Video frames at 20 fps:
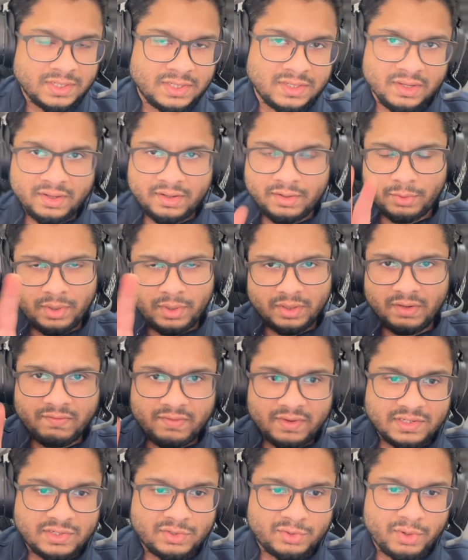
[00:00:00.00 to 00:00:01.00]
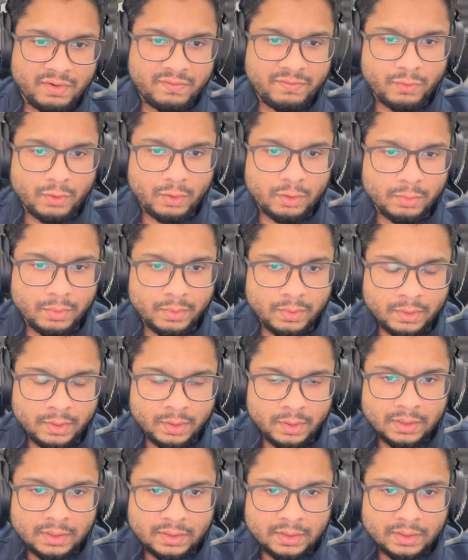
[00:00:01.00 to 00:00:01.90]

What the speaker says: It's a relatively straightforward